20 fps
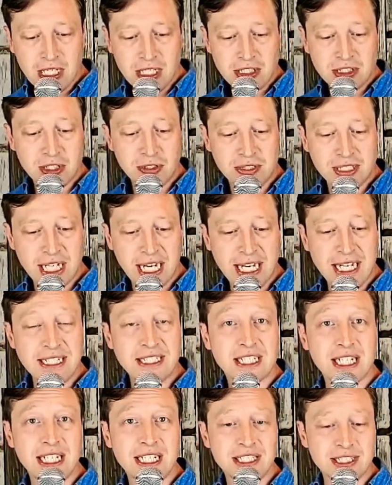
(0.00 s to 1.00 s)
So
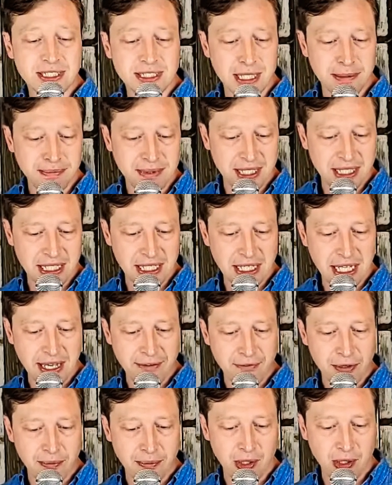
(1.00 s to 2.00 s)
change is something
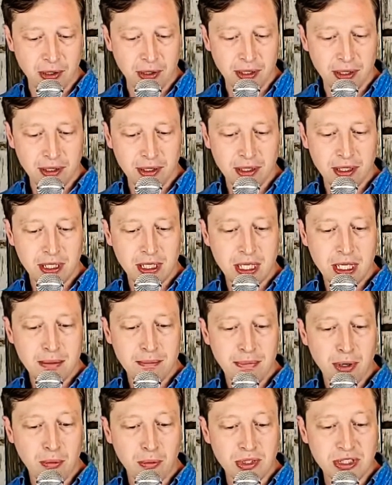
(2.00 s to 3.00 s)
inevitable,
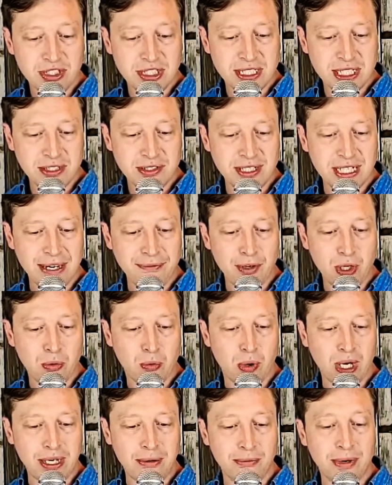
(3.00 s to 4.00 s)
but we're still never
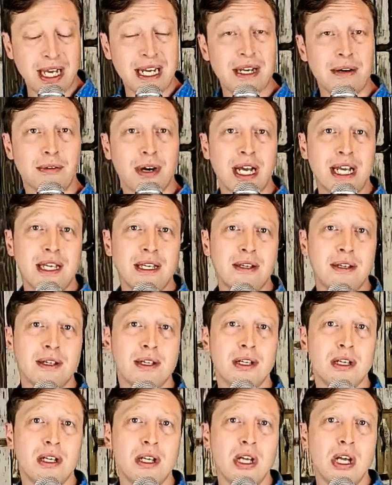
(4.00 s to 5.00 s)
quite ready, right?
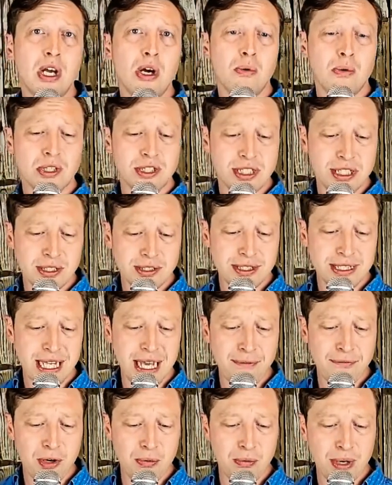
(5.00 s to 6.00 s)
We're still
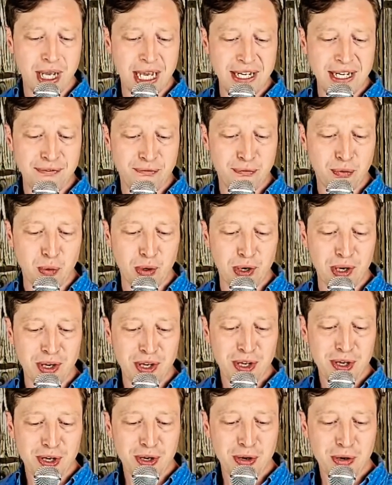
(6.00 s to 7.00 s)
never ready
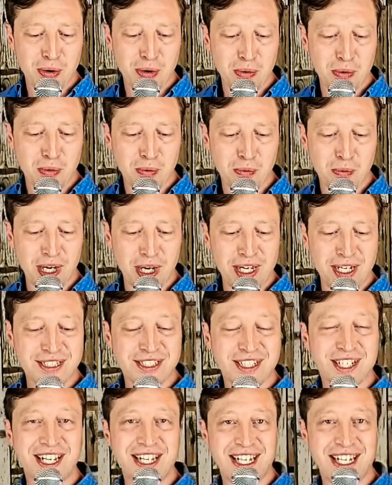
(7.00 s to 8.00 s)
for what
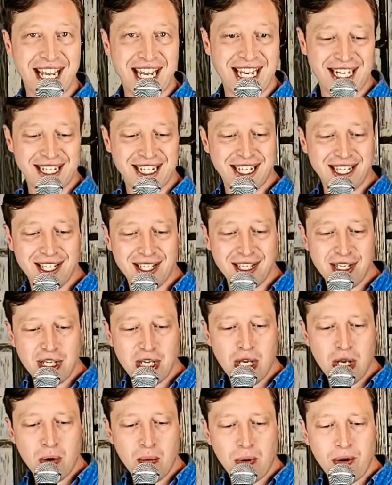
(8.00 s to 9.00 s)
it's going to take.
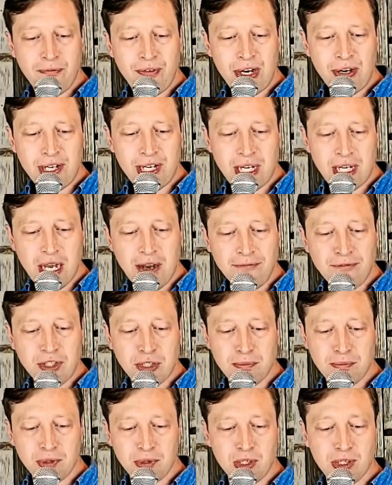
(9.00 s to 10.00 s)
We're very
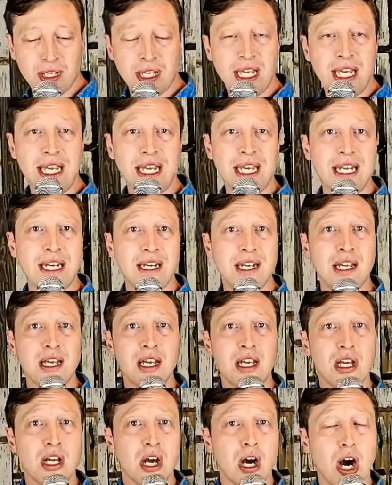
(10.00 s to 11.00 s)
comfortable in
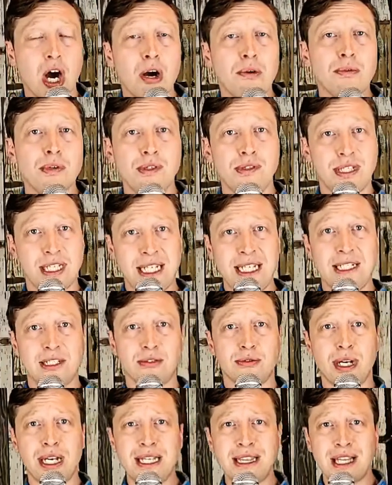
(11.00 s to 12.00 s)
our
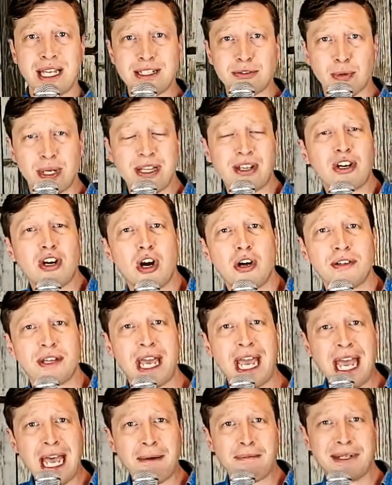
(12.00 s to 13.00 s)
routines, right? That's why they're called
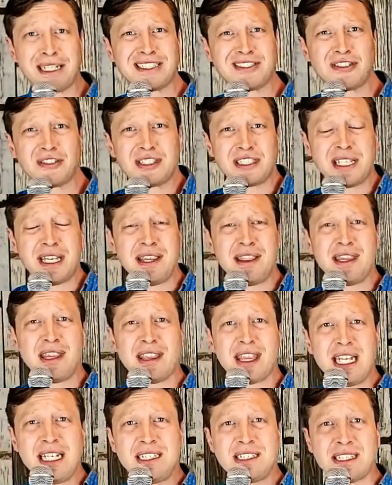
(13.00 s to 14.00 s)
habits. They're
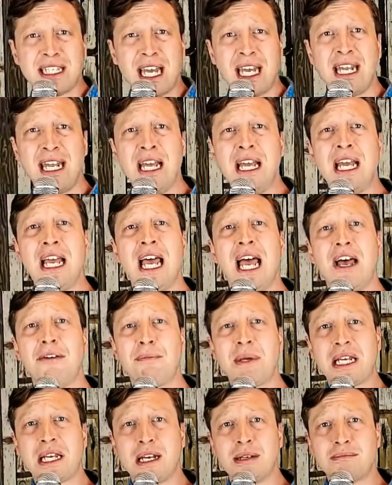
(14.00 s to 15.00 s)
things that have
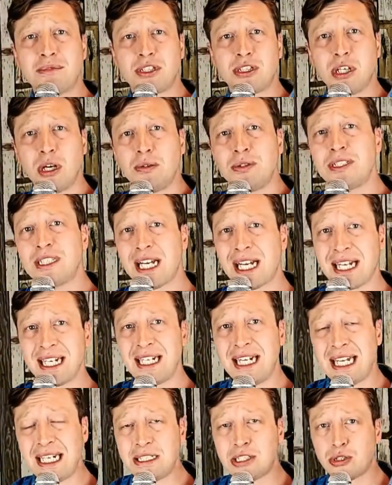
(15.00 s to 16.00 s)
become so
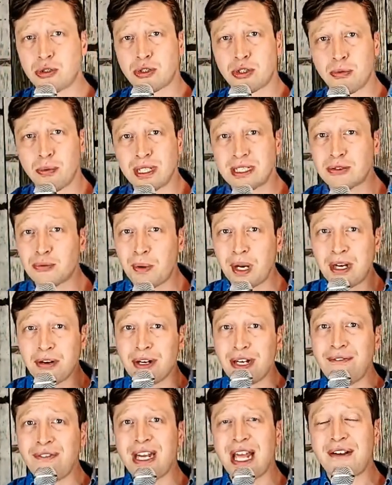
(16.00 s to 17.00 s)
second nature to us, we
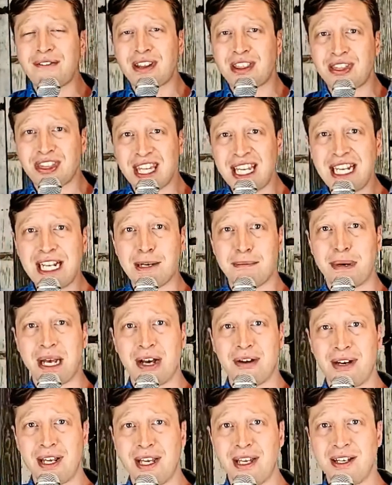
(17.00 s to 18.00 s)
don't even have to think
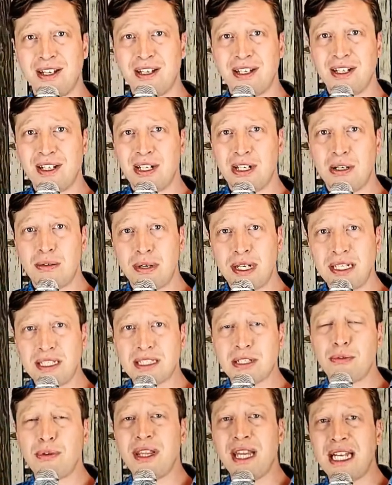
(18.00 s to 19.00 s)
about it, right?
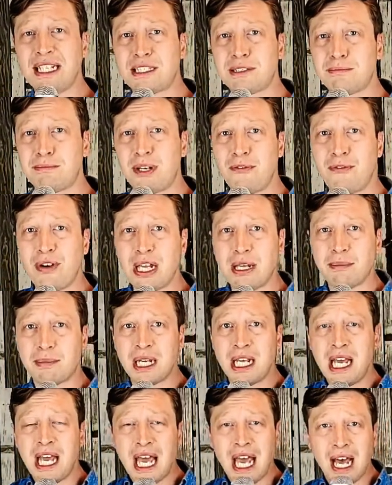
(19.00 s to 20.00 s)
Someone that's
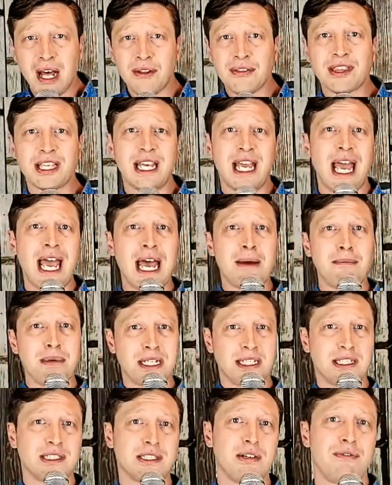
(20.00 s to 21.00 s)
developed healthy
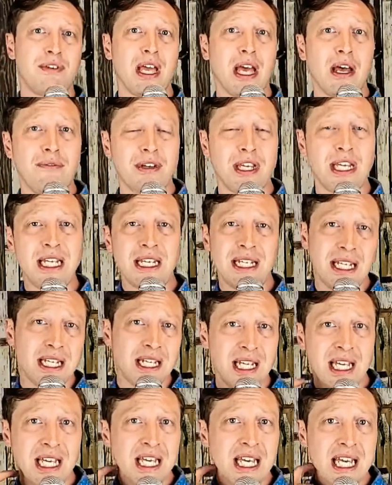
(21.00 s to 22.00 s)
habits of
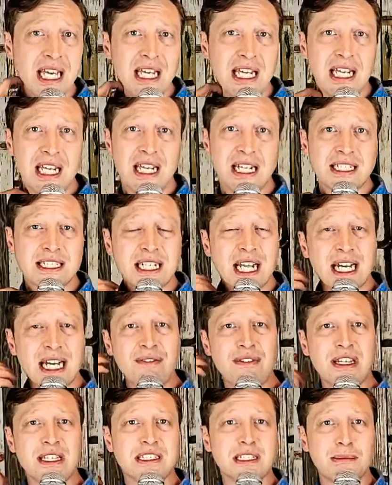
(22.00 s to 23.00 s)
eating, it's not
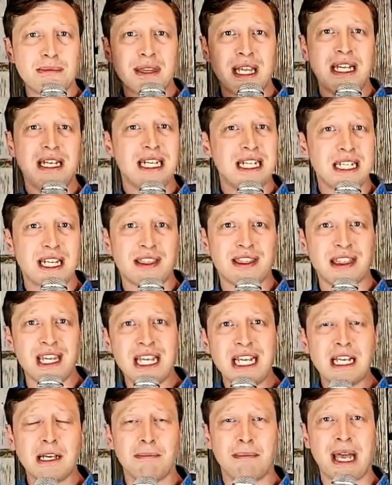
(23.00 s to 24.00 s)
even something they need to
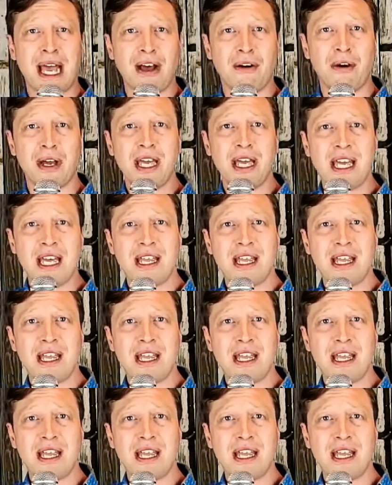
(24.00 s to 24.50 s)
think about.